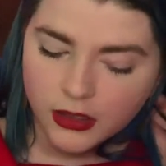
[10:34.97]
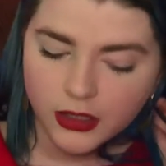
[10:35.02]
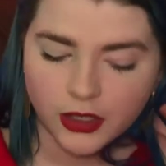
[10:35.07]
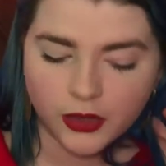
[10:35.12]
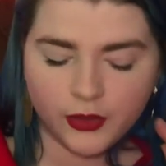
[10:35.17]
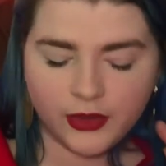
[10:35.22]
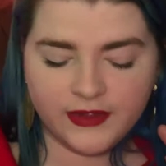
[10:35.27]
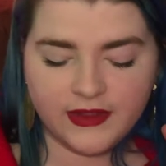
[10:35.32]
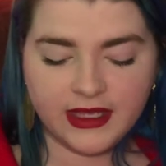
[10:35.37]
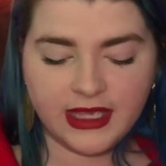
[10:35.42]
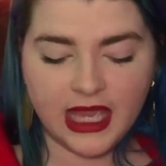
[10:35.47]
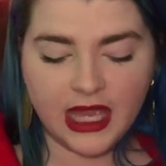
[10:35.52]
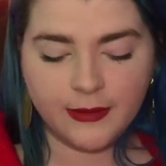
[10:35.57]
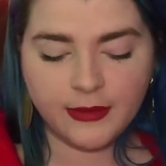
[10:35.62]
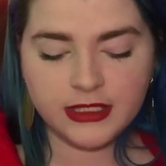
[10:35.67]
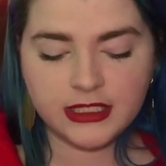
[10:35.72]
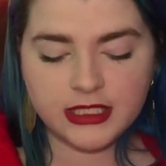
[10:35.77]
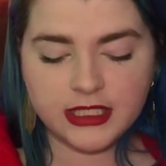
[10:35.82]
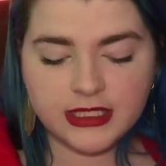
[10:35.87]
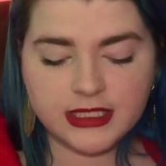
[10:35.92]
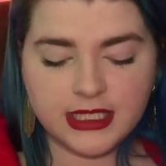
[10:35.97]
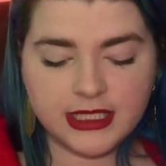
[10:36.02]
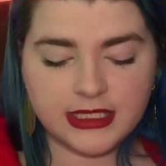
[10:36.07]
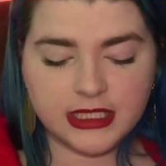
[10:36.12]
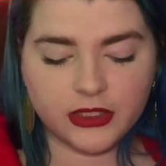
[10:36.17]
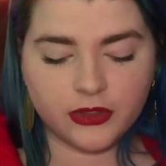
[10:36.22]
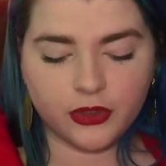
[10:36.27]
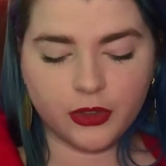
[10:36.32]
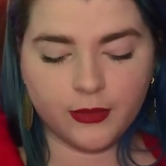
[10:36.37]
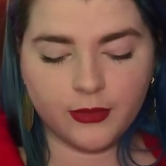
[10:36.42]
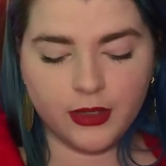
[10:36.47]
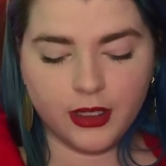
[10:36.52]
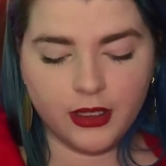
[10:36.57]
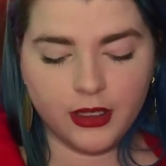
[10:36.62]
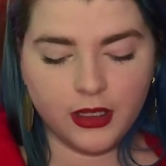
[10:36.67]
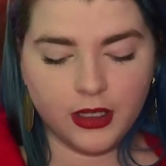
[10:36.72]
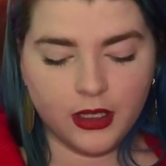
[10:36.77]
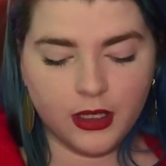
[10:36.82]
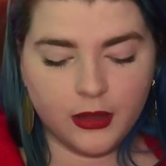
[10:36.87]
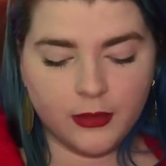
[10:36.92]
When they came into the sitting room,
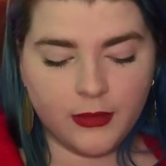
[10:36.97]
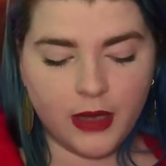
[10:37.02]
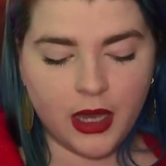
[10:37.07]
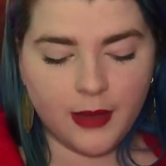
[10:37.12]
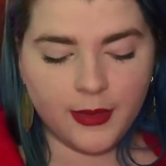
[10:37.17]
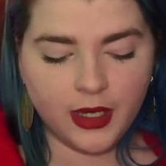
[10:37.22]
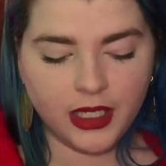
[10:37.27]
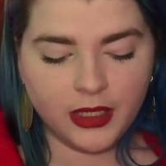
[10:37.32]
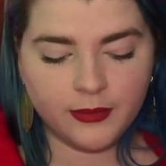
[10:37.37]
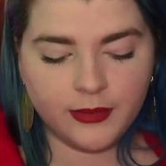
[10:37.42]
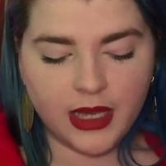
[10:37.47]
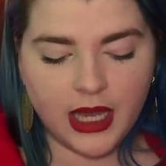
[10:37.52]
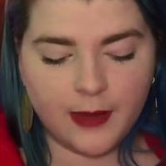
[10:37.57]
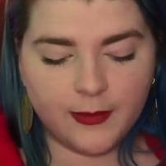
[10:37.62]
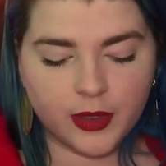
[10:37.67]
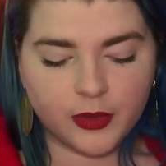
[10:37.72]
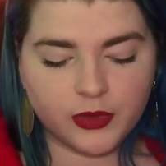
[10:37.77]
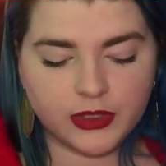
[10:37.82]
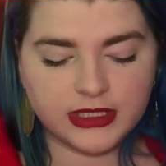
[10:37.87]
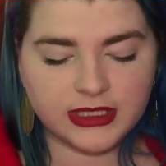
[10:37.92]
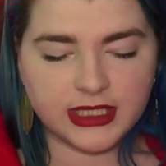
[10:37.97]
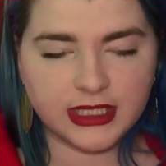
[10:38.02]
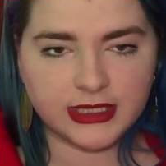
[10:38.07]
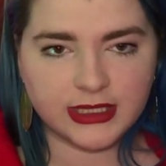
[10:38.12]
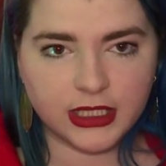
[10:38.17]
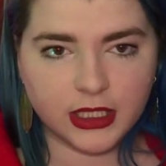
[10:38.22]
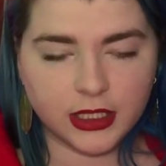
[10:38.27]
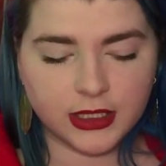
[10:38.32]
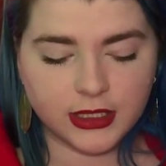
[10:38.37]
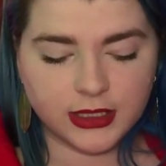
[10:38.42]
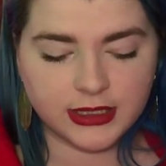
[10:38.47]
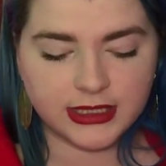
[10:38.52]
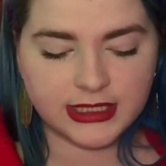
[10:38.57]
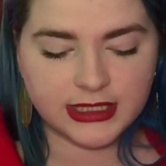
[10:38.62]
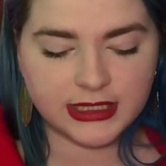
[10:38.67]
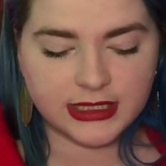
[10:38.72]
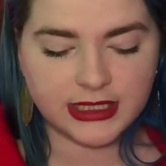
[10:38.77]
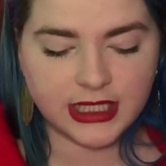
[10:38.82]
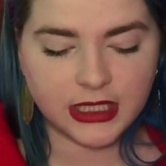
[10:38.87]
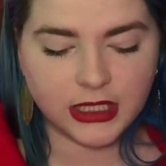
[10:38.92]
Mamma and Papa were sitting
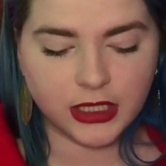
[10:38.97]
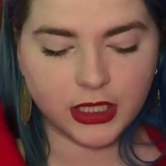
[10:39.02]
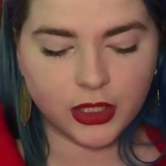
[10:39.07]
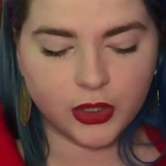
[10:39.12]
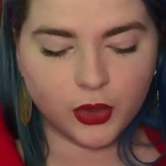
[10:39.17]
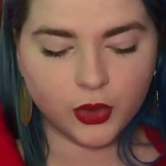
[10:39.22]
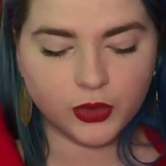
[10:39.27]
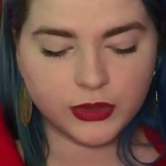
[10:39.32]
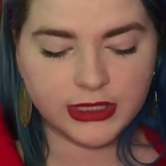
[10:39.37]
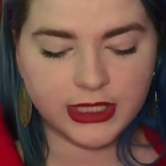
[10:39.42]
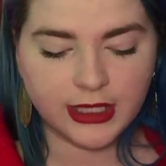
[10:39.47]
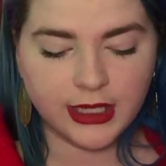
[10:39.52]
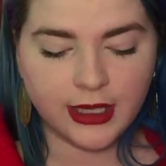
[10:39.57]
still, holding